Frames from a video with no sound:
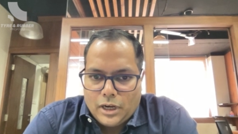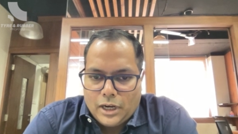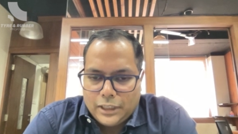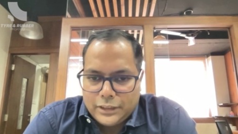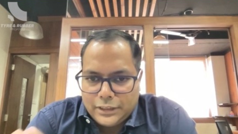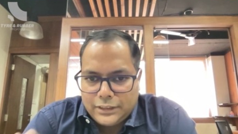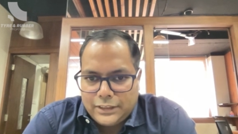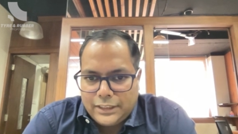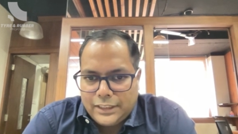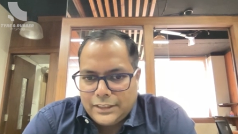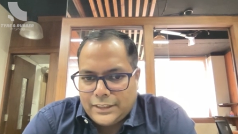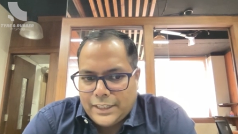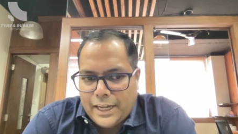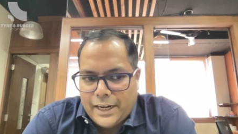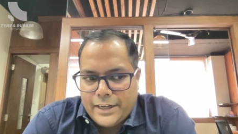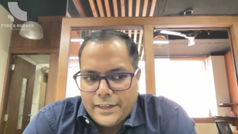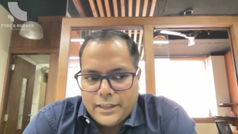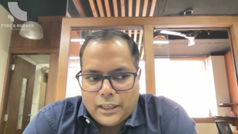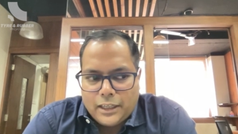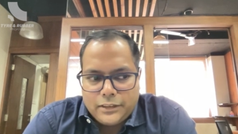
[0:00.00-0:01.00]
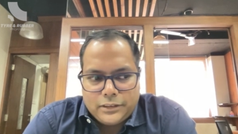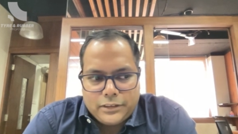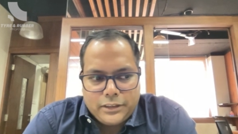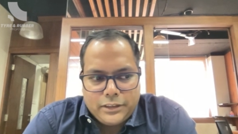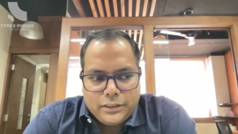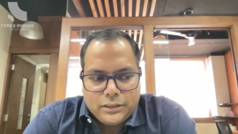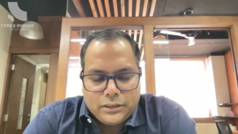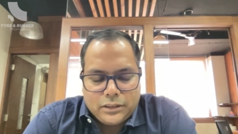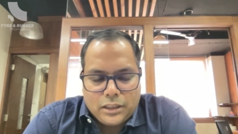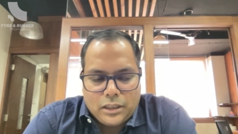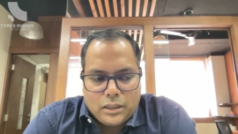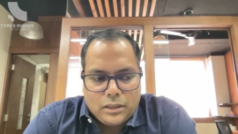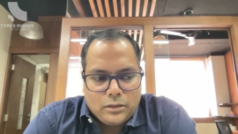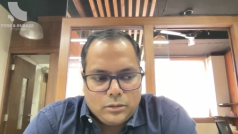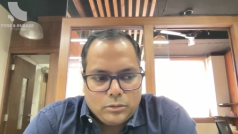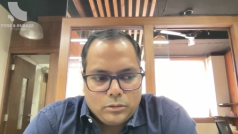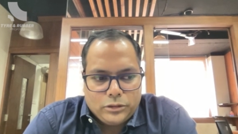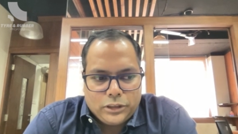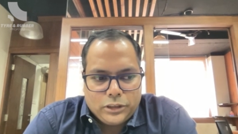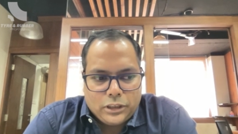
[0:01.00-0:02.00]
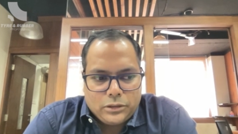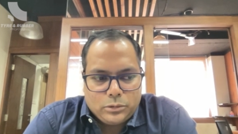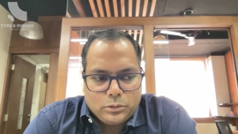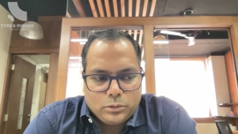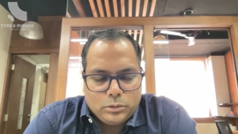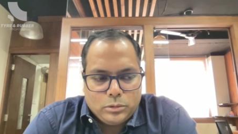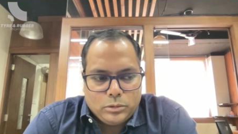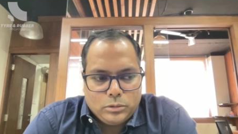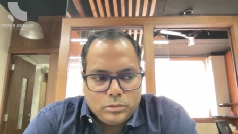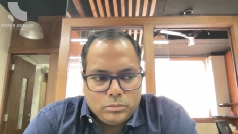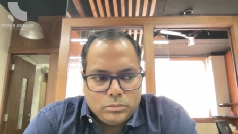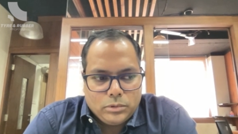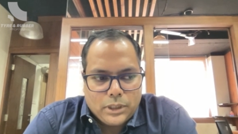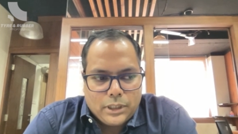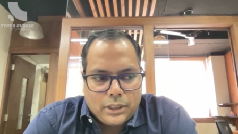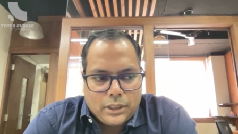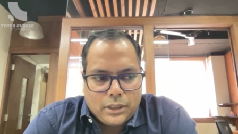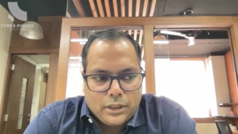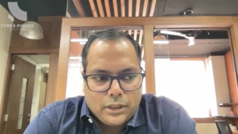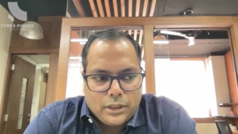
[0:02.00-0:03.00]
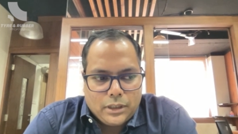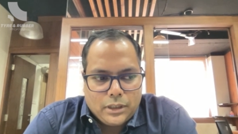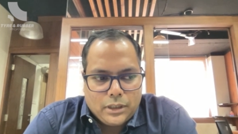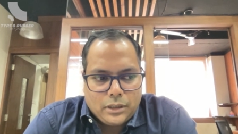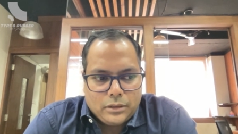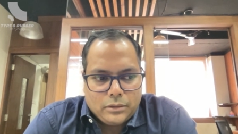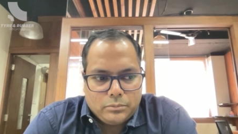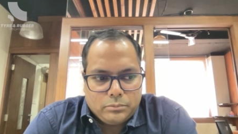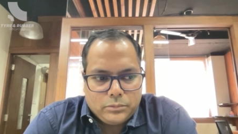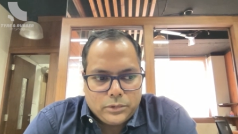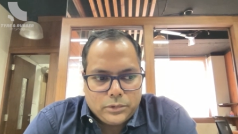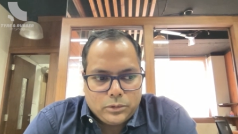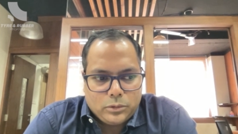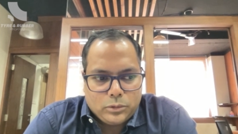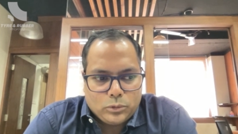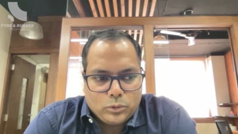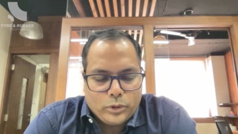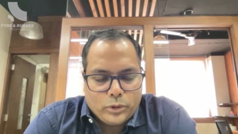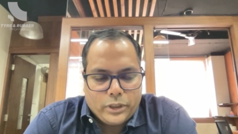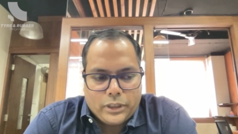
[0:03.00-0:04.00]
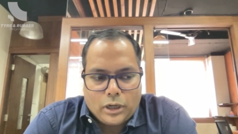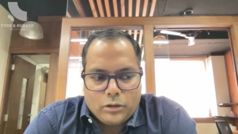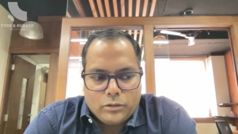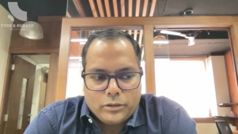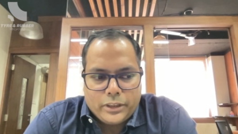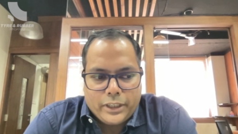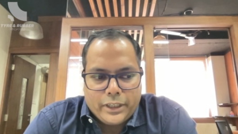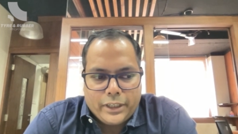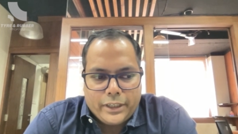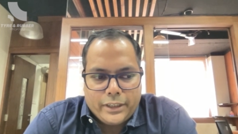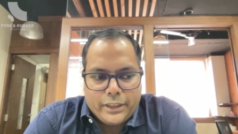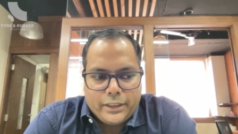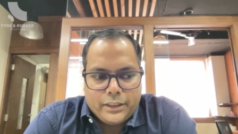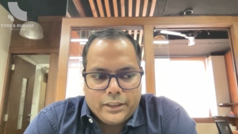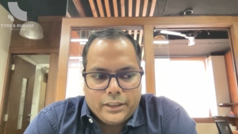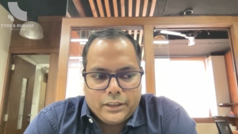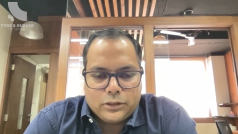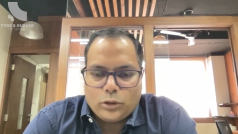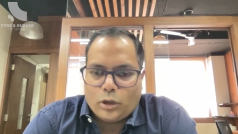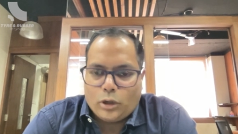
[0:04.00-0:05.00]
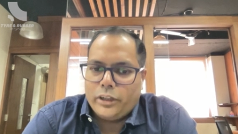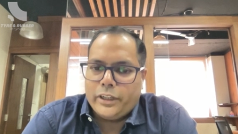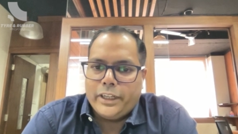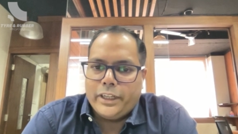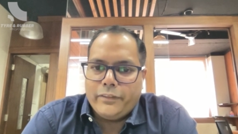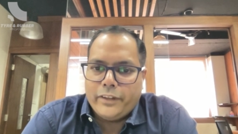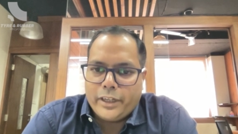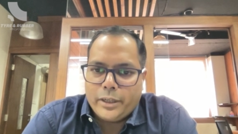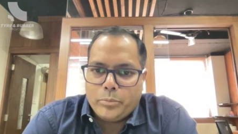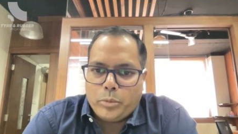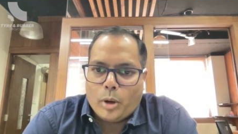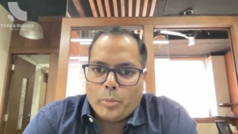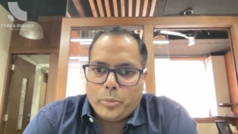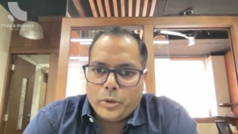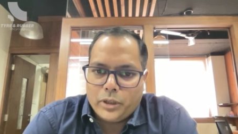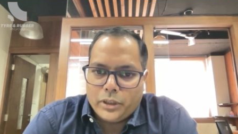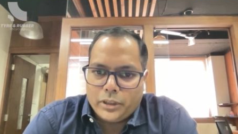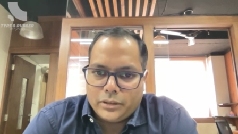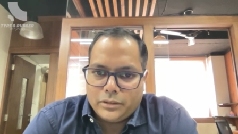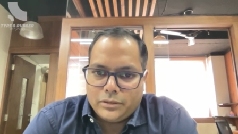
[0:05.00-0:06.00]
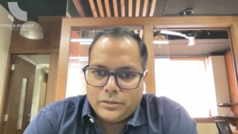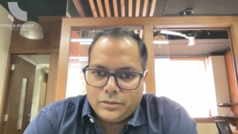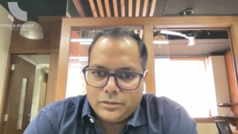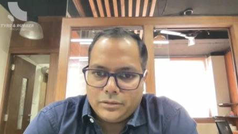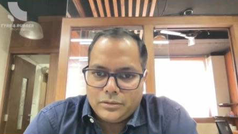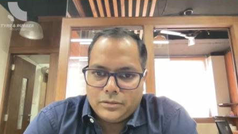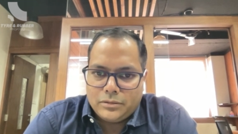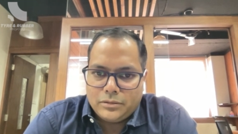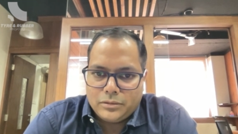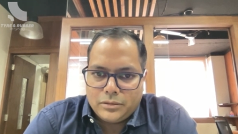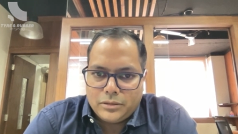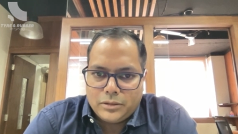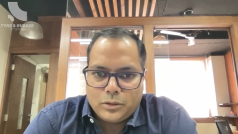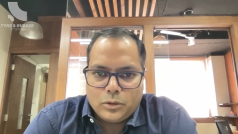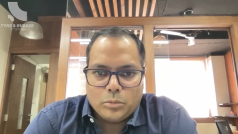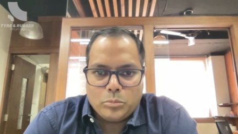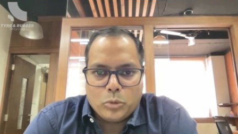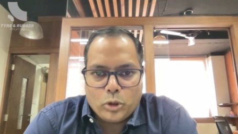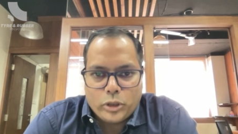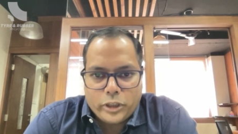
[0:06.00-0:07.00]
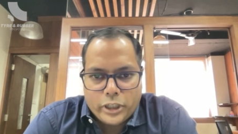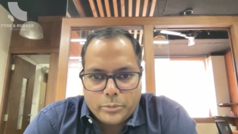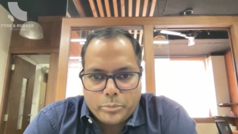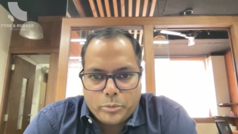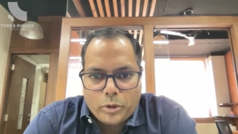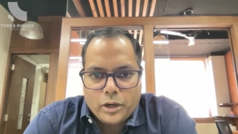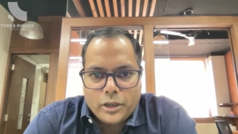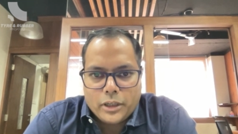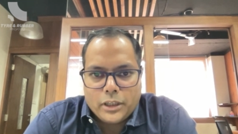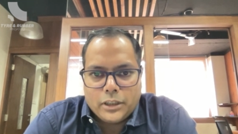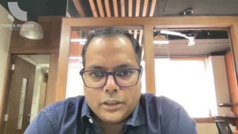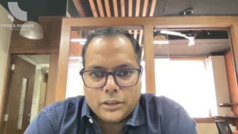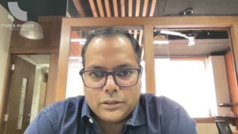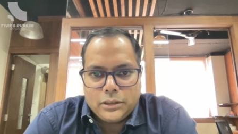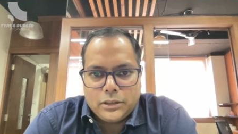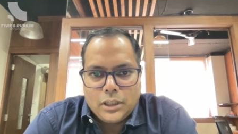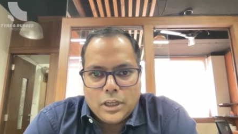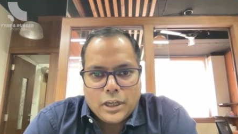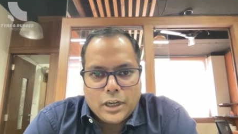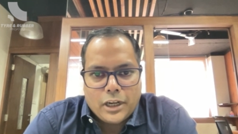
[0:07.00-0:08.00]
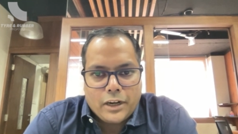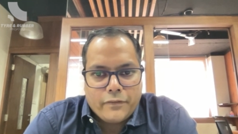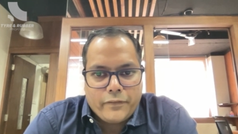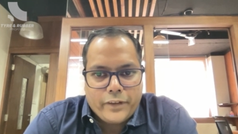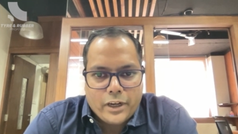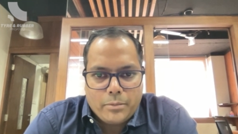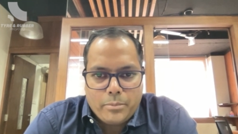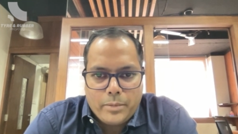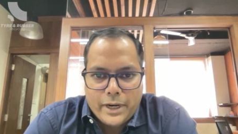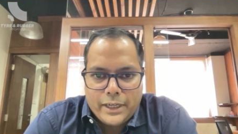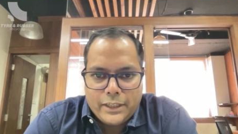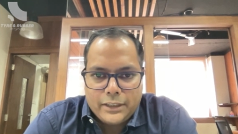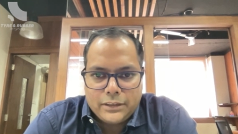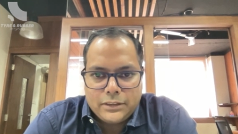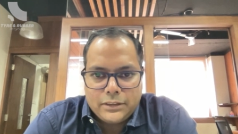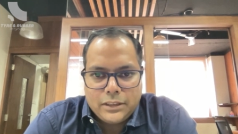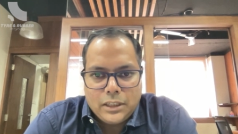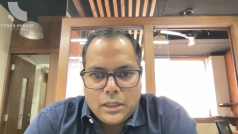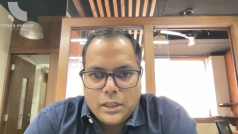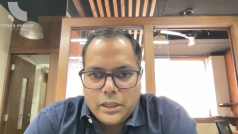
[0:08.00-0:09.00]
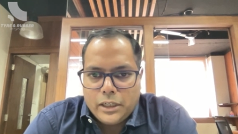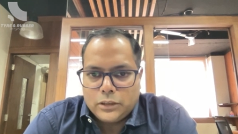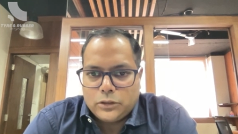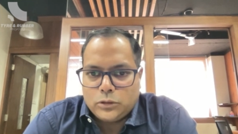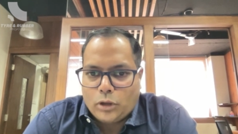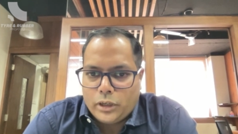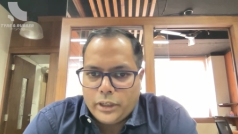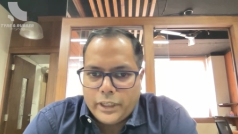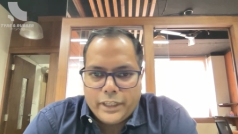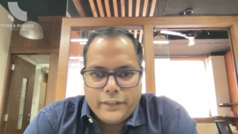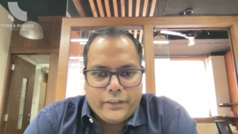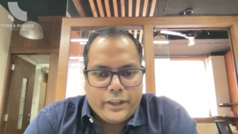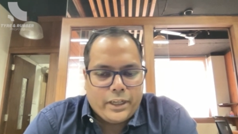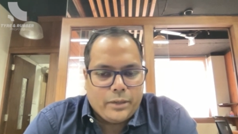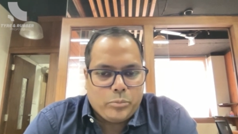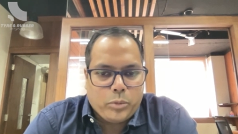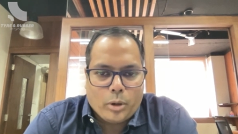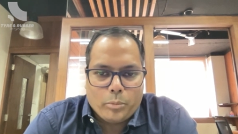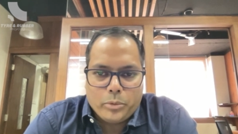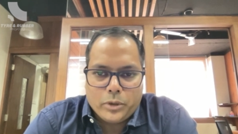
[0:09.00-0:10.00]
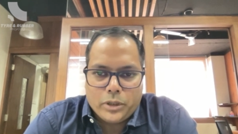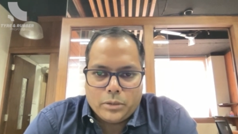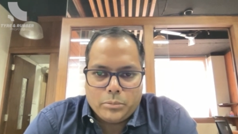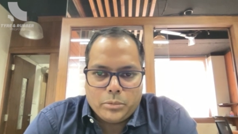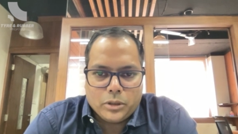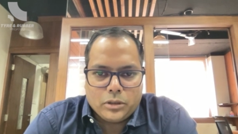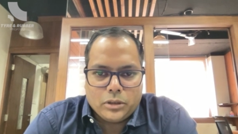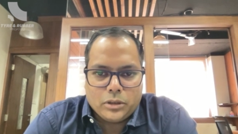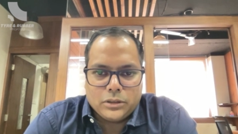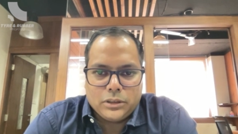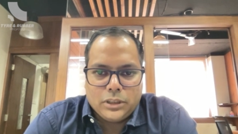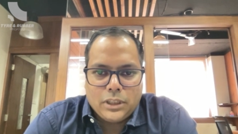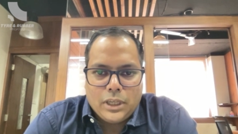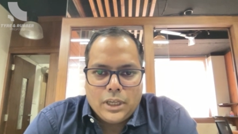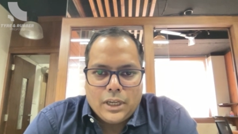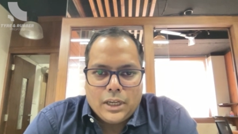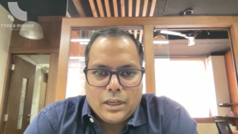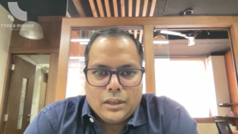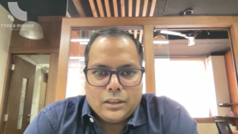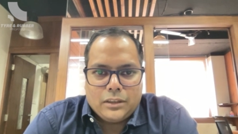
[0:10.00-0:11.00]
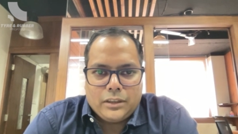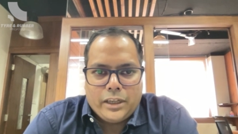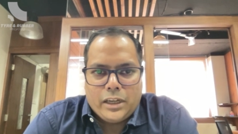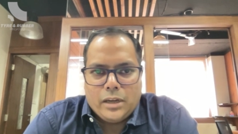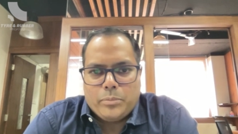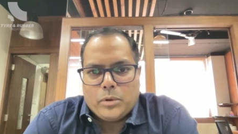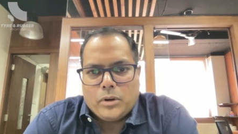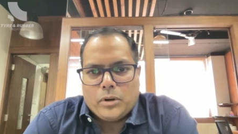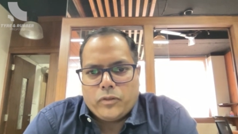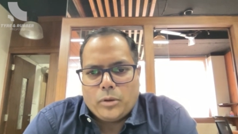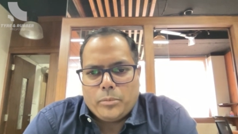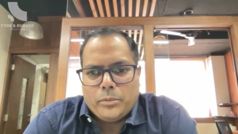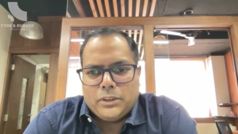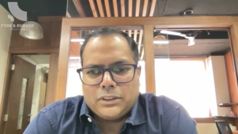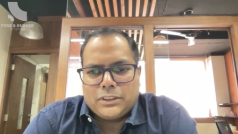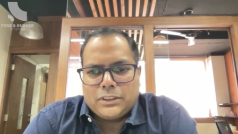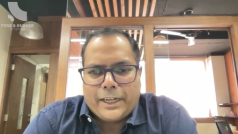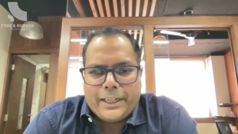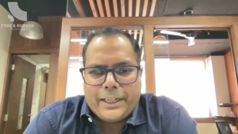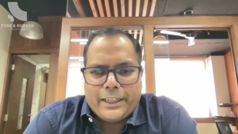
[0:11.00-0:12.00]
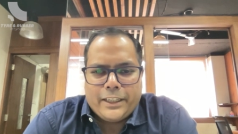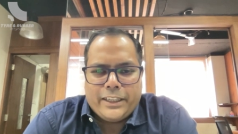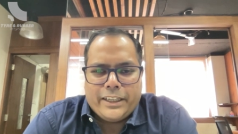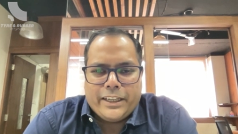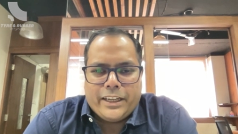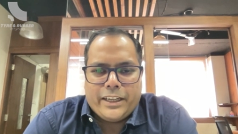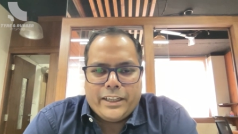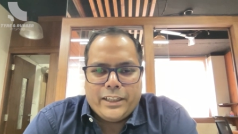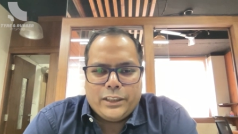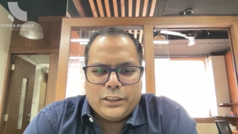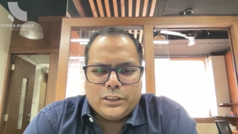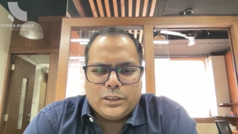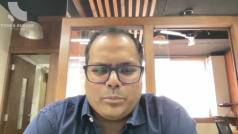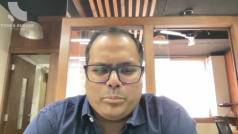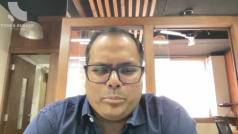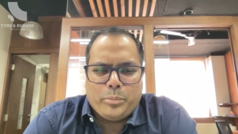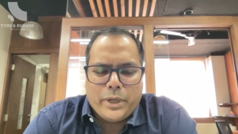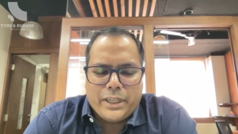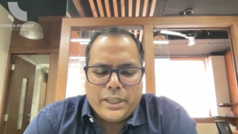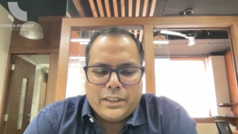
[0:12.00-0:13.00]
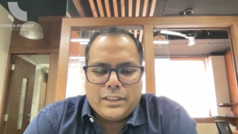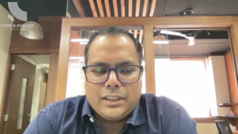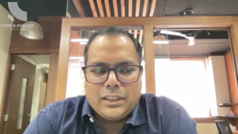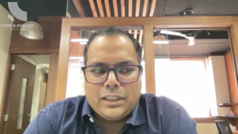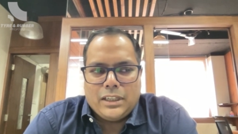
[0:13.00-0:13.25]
other than tire industries uh, you know just to uh, you know throw it out there it's already very popular you know molded products conveyor belts it's already very popular because their performance criteria is a bit